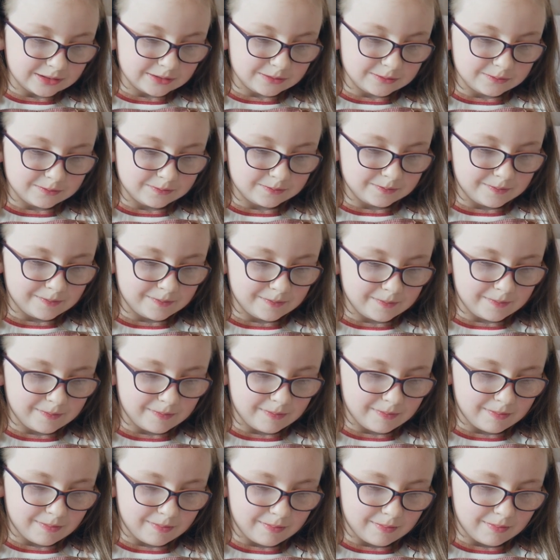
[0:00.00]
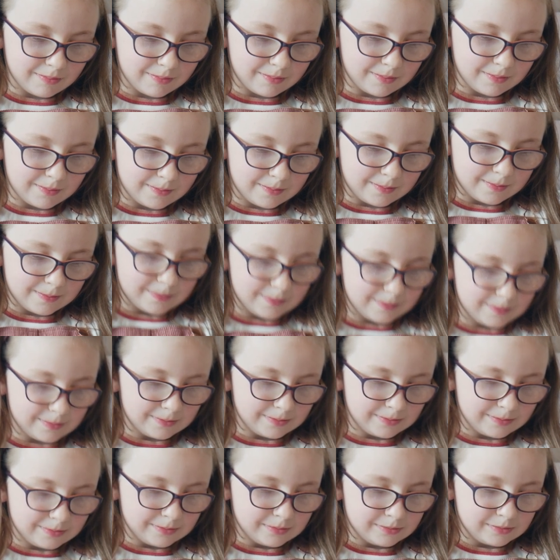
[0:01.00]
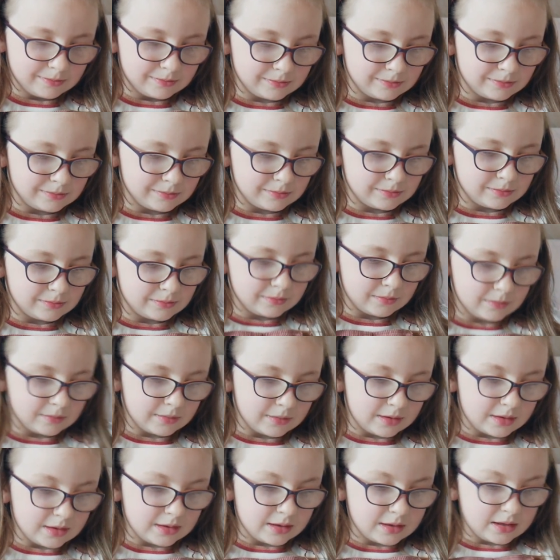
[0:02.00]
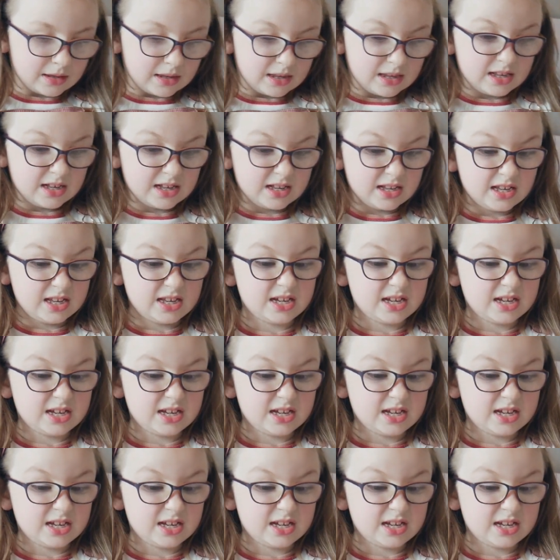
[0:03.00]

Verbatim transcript: Very well. What happened to this package? Got lost, didn't it?